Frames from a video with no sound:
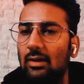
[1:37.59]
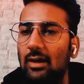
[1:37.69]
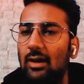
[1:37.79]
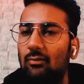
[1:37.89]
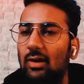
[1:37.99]

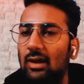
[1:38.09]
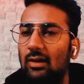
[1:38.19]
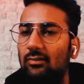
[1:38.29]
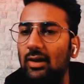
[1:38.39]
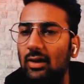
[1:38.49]
And we
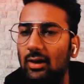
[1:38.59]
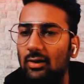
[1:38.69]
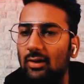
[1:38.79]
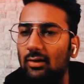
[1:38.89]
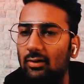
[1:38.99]
can see
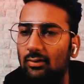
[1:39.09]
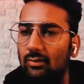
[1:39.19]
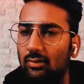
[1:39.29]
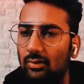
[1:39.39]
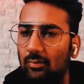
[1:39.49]
another
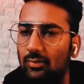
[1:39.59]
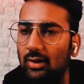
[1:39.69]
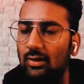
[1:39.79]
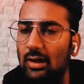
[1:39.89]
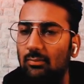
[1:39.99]

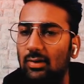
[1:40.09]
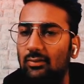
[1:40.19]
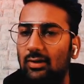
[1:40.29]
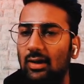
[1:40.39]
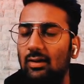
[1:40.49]
substring
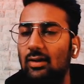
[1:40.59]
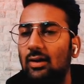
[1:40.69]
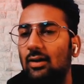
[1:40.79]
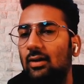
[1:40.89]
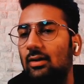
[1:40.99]
ABC.
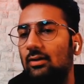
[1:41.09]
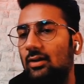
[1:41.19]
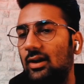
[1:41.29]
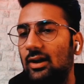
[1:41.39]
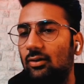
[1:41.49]

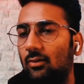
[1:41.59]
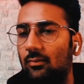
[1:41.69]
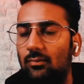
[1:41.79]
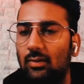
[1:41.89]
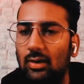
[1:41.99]
The length
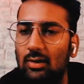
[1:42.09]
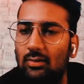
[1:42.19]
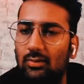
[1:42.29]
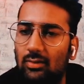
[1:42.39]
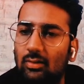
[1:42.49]
of
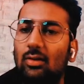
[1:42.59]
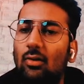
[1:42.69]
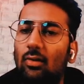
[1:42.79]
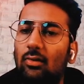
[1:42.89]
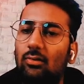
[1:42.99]
is
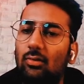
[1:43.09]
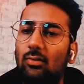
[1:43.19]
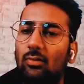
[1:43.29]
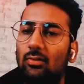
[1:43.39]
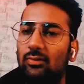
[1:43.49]

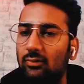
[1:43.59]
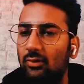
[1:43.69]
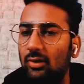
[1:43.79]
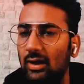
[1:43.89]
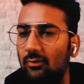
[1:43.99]
also
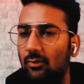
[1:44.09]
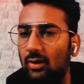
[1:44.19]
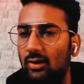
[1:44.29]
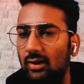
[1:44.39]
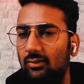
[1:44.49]
3
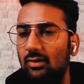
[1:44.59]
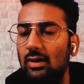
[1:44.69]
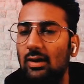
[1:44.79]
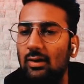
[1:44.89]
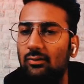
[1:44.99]
for this.
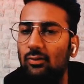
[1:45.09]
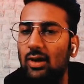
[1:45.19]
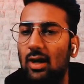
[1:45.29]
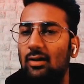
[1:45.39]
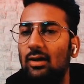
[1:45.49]
So
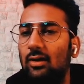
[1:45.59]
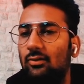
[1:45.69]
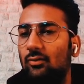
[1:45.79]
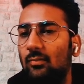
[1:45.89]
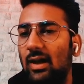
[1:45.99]
yeah,
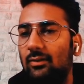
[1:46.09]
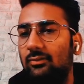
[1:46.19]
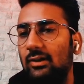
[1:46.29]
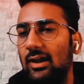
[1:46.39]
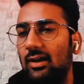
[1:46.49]
so
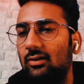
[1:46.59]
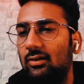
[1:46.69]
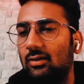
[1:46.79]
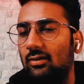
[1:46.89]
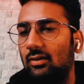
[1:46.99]
max
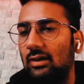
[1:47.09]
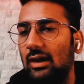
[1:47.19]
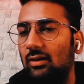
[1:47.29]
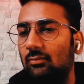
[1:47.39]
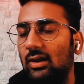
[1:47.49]
length
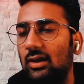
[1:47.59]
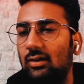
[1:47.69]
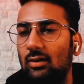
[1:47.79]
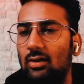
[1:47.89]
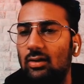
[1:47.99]
can
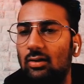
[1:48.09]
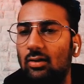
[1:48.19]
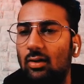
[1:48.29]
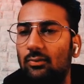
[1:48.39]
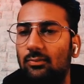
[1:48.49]
be
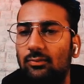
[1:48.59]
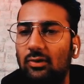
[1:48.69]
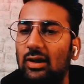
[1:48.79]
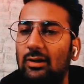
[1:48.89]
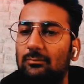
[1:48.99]
of
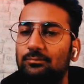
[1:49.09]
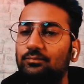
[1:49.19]
3.